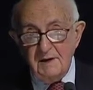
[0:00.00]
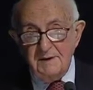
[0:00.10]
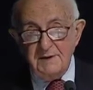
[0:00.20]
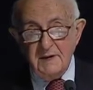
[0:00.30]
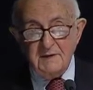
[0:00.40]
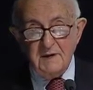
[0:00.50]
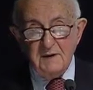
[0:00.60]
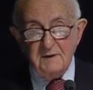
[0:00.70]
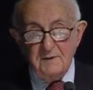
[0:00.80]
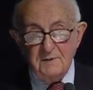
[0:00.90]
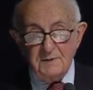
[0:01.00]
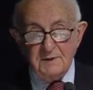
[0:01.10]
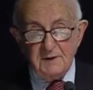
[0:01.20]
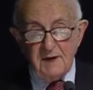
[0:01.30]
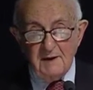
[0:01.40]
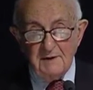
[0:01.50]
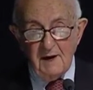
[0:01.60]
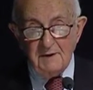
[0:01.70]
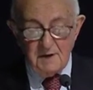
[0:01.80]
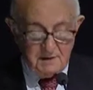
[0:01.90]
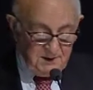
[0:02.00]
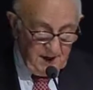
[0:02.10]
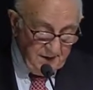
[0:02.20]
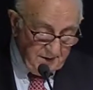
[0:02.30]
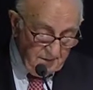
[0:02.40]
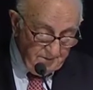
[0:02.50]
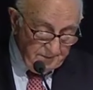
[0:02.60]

that the accused can understand.